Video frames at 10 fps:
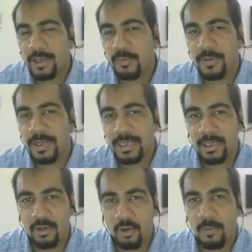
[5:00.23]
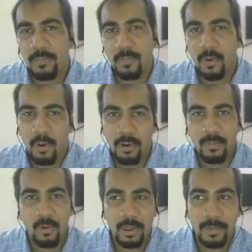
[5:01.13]
to predict a top or a
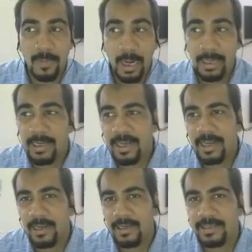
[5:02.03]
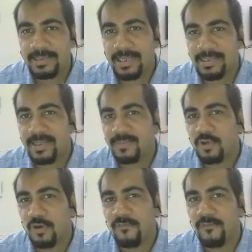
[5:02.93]
bottom until and unless there is some
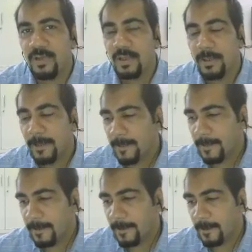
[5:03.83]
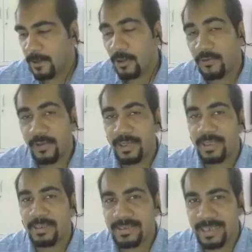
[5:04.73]
sort of
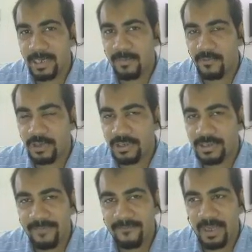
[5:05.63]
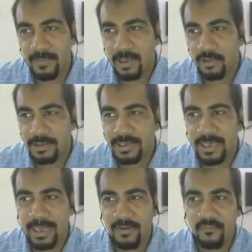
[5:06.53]
contrarian setup which is available in the chart,
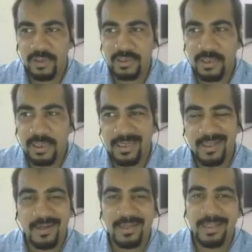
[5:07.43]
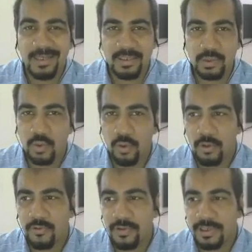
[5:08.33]
and which clearly there is no
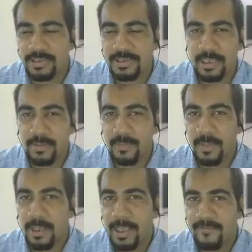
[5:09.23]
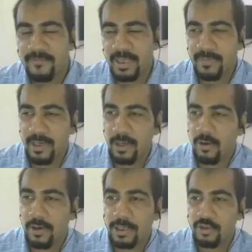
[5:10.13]
contrarian setup available
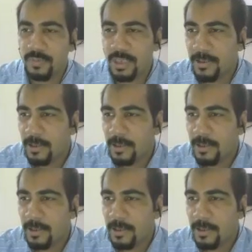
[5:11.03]
according to me.